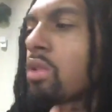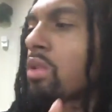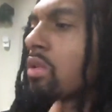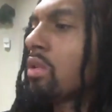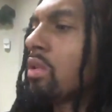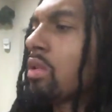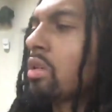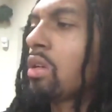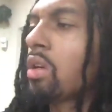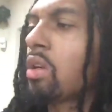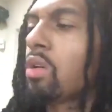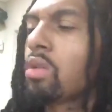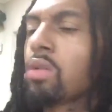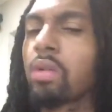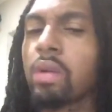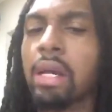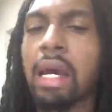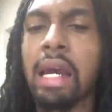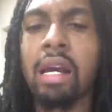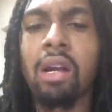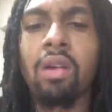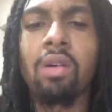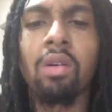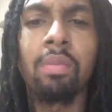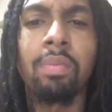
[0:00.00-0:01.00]
Don't
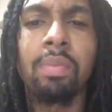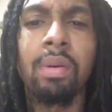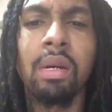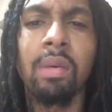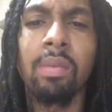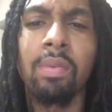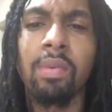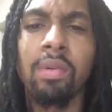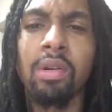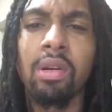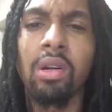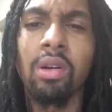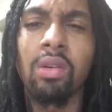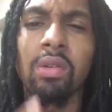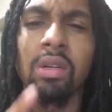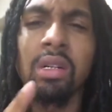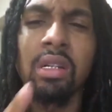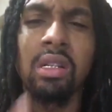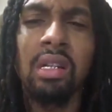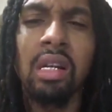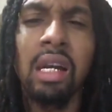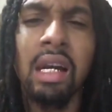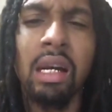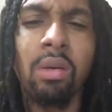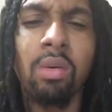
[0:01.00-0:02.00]
hate on people. Don't
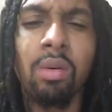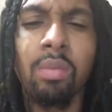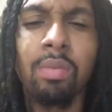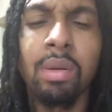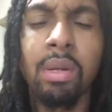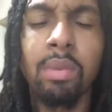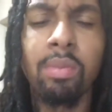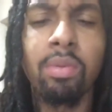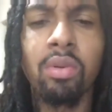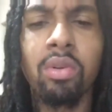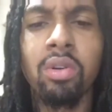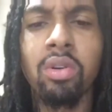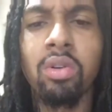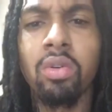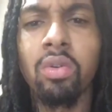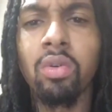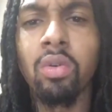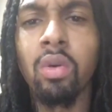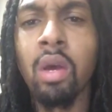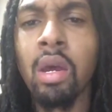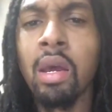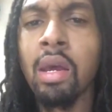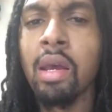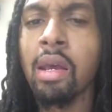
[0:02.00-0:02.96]
dislike what people do.